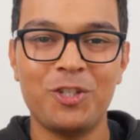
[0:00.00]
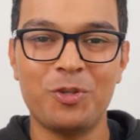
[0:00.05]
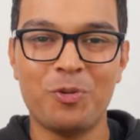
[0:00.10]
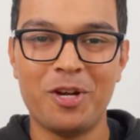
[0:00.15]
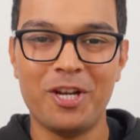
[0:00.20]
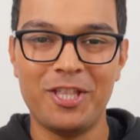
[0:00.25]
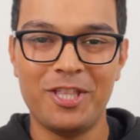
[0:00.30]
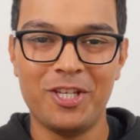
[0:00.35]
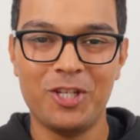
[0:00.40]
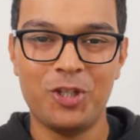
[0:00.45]
To
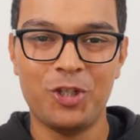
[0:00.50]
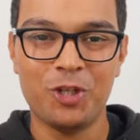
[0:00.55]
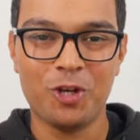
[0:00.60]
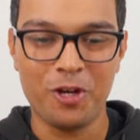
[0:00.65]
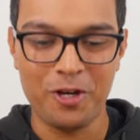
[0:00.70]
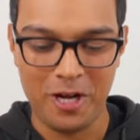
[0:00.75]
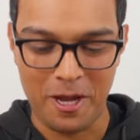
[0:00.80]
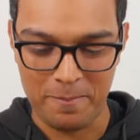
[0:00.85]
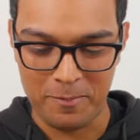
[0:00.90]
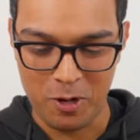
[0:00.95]
edit this
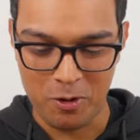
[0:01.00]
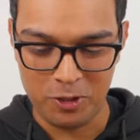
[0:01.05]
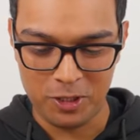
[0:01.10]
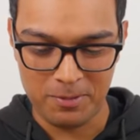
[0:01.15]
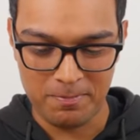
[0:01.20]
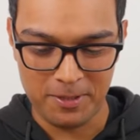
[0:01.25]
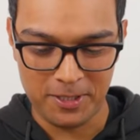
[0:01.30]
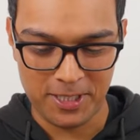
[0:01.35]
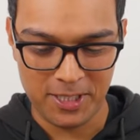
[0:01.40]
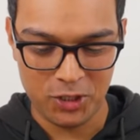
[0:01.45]
shot, I'm going to
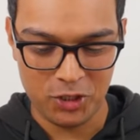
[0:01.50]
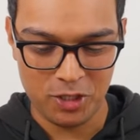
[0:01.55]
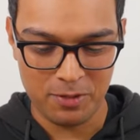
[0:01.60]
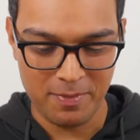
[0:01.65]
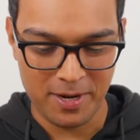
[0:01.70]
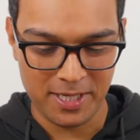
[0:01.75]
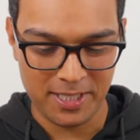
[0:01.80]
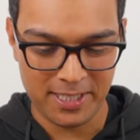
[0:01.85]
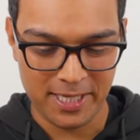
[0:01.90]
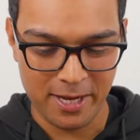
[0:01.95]
position
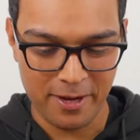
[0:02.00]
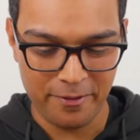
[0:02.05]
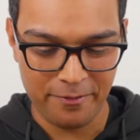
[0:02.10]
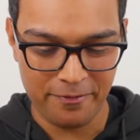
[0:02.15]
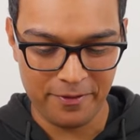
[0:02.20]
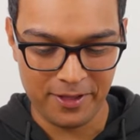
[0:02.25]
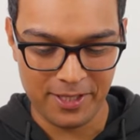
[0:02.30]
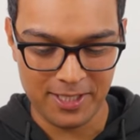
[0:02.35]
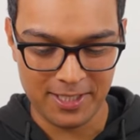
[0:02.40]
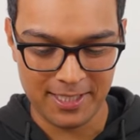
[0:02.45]

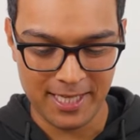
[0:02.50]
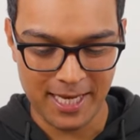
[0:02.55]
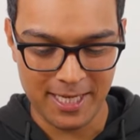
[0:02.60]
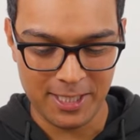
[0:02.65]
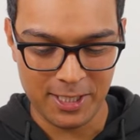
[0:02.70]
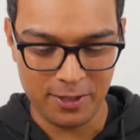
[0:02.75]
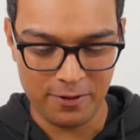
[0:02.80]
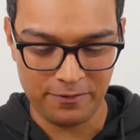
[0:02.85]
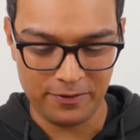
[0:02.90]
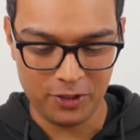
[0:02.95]
myself in the
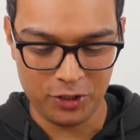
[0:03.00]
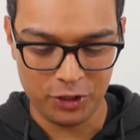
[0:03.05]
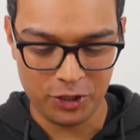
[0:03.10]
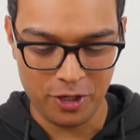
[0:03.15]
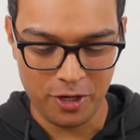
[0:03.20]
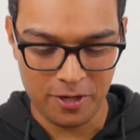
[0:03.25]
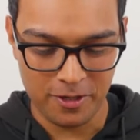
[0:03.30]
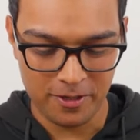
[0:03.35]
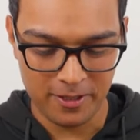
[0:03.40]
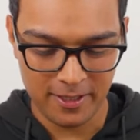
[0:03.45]
center of the
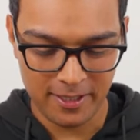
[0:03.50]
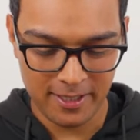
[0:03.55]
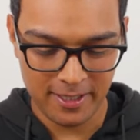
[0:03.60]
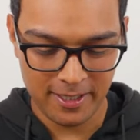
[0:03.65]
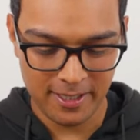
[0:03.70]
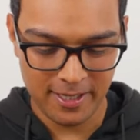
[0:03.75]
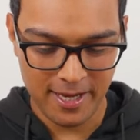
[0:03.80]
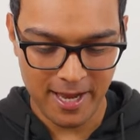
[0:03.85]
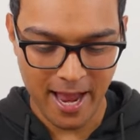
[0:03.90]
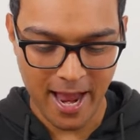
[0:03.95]
shot,
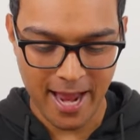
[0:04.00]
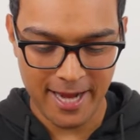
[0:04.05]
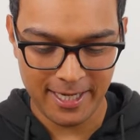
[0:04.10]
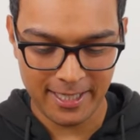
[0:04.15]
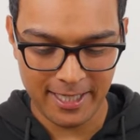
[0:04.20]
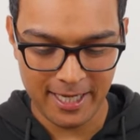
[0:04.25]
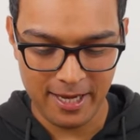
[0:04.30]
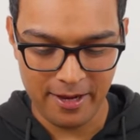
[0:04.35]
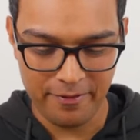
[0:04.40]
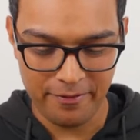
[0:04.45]
add a
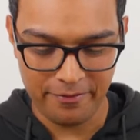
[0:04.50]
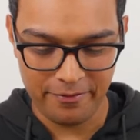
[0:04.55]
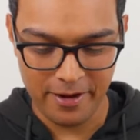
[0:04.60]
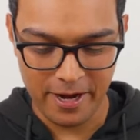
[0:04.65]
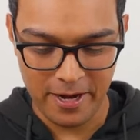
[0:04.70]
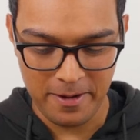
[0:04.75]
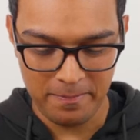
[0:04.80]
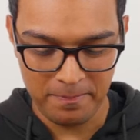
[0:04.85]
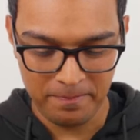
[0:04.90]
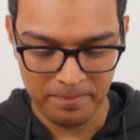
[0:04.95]

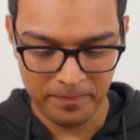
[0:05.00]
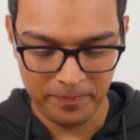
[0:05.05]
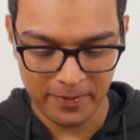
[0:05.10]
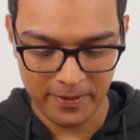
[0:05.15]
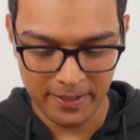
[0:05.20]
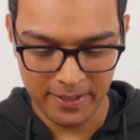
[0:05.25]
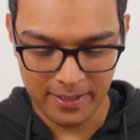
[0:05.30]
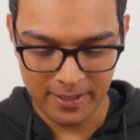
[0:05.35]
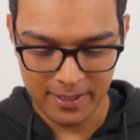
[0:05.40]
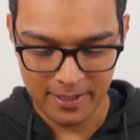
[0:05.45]
keyframe,
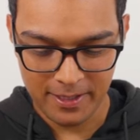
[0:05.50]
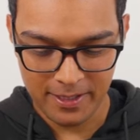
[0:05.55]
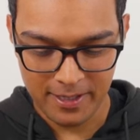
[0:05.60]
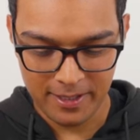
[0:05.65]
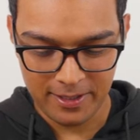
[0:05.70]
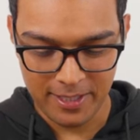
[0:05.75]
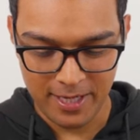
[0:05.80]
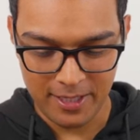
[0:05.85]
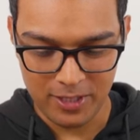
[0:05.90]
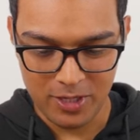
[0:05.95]

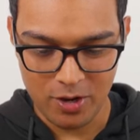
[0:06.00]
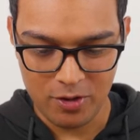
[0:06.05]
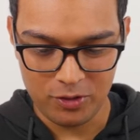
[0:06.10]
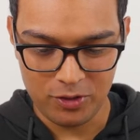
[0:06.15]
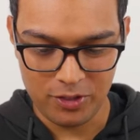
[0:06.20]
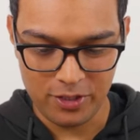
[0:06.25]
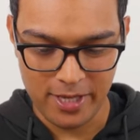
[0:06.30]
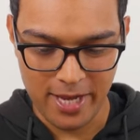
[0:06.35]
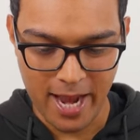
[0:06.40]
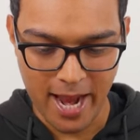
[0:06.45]
then go
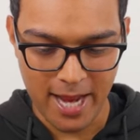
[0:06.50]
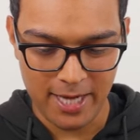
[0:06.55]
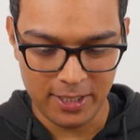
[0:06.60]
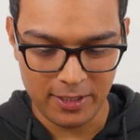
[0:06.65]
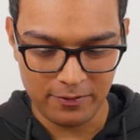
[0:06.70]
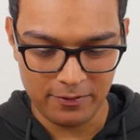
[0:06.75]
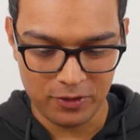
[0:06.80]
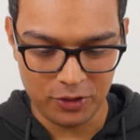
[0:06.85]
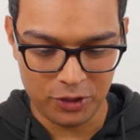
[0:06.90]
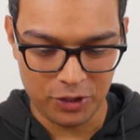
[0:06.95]
to the end
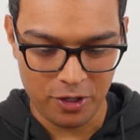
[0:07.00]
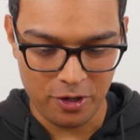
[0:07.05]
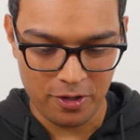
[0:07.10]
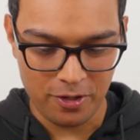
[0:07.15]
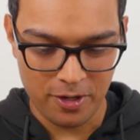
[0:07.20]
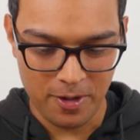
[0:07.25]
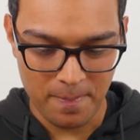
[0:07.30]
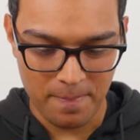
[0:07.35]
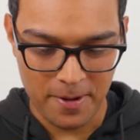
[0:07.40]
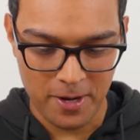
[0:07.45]
of the
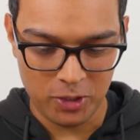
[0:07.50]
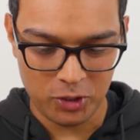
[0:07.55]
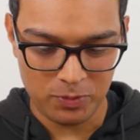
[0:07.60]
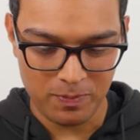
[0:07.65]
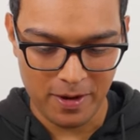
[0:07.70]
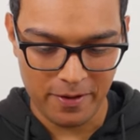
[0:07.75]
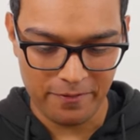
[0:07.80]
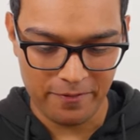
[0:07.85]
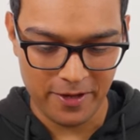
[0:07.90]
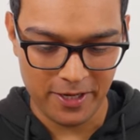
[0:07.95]
shot, pinch
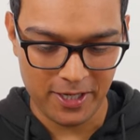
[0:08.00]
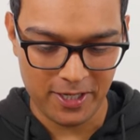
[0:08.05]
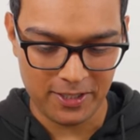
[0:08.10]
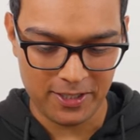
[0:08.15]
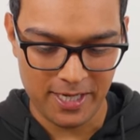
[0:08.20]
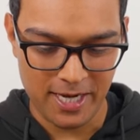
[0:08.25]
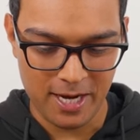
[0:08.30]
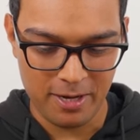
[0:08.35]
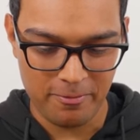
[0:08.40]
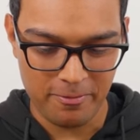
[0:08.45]
my fingers
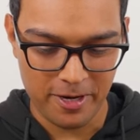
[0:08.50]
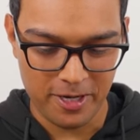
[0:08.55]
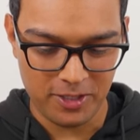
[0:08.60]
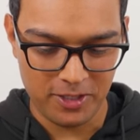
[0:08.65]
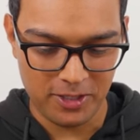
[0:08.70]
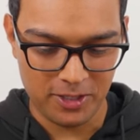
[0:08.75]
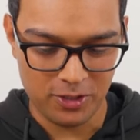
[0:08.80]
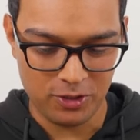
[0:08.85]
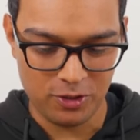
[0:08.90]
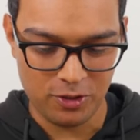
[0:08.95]

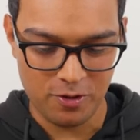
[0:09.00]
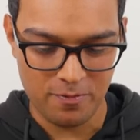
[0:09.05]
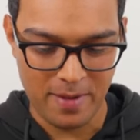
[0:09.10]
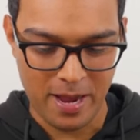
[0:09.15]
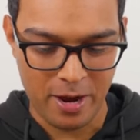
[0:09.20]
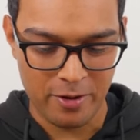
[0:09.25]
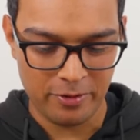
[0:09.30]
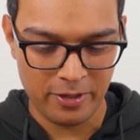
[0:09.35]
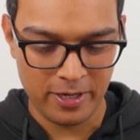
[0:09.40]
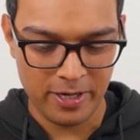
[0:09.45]
inwards to zoom
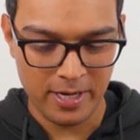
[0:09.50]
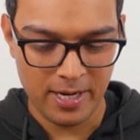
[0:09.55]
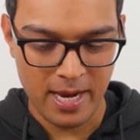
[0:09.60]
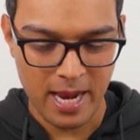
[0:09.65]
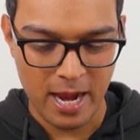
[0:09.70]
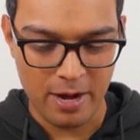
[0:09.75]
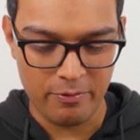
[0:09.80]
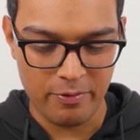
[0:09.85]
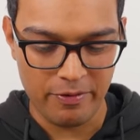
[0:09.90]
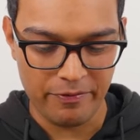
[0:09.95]
out
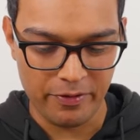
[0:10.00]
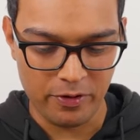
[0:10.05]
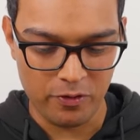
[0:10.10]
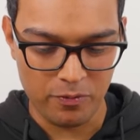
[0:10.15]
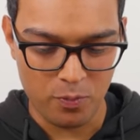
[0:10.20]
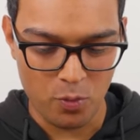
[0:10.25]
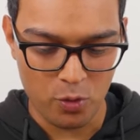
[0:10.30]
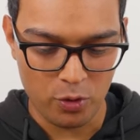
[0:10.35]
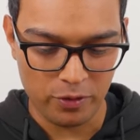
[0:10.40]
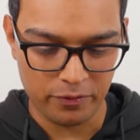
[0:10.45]
and reveal
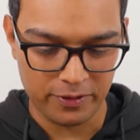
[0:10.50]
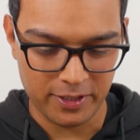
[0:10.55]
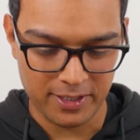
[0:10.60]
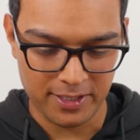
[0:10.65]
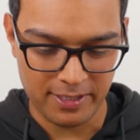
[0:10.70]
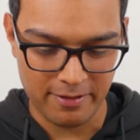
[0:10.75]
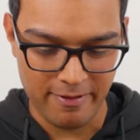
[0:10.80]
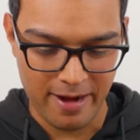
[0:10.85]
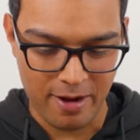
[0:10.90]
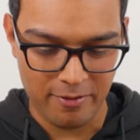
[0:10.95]
more of the
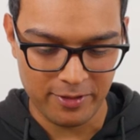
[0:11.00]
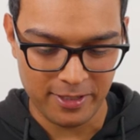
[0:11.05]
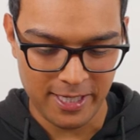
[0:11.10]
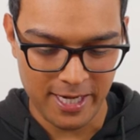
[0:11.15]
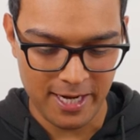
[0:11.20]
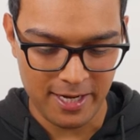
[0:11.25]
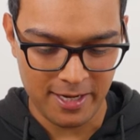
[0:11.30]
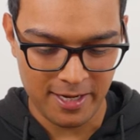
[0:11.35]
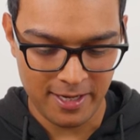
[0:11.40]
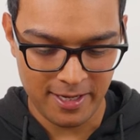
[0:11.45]

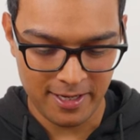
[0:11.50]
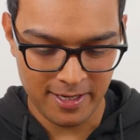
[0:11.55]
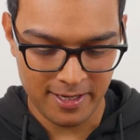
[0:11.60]
surrounding,